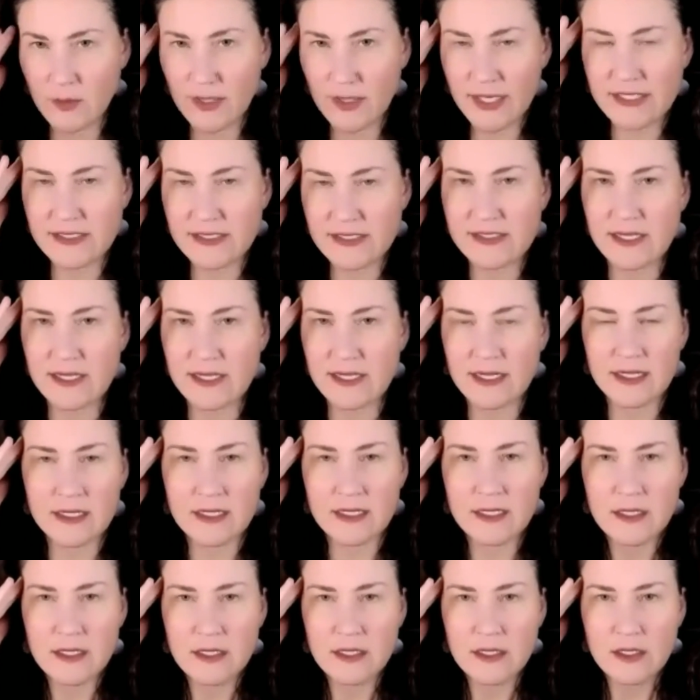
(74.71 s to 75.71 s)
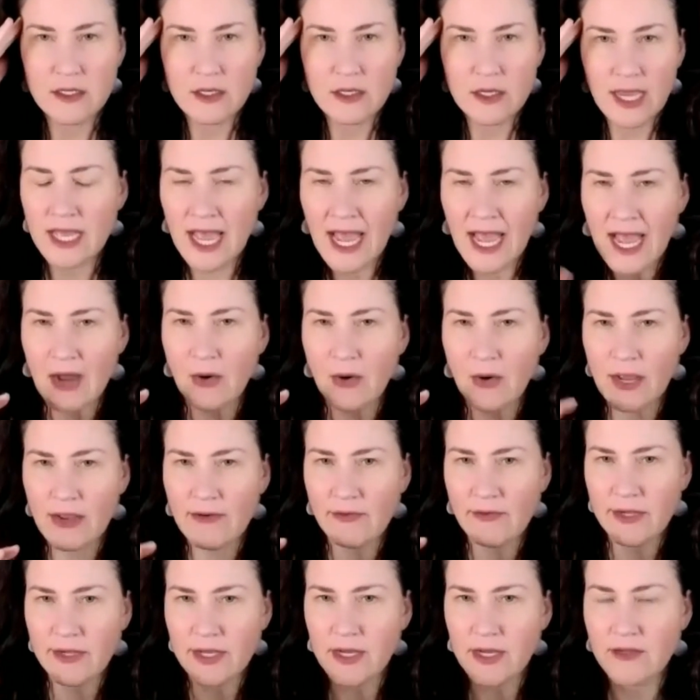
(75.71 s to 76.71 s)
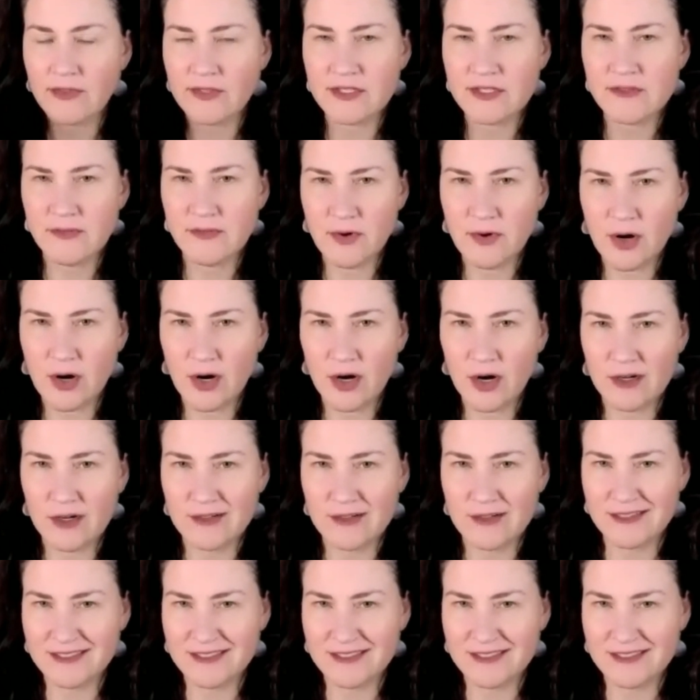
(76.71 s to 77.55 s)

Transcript: wait a second yeah. how have we gotten this far